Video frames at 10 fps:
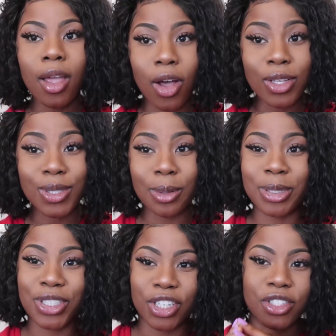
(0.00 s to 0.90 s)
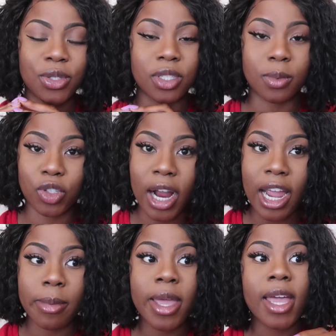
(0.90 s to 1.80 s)
Also, be sure to
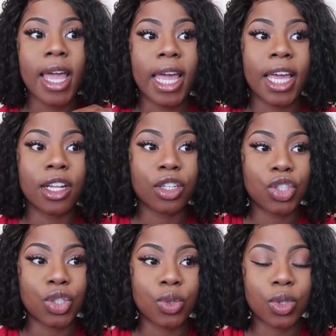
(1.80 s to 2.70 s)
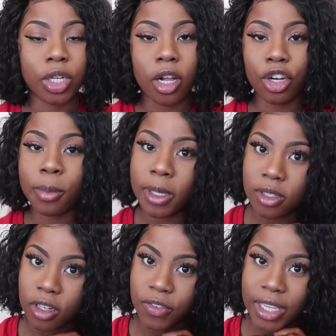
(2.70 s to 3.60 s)
subscribe and to turn on your
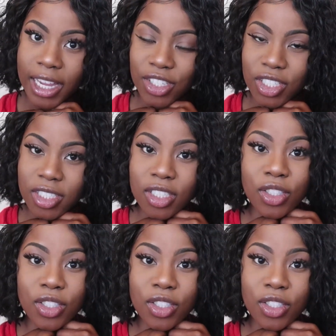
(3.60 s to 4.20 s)
post notifications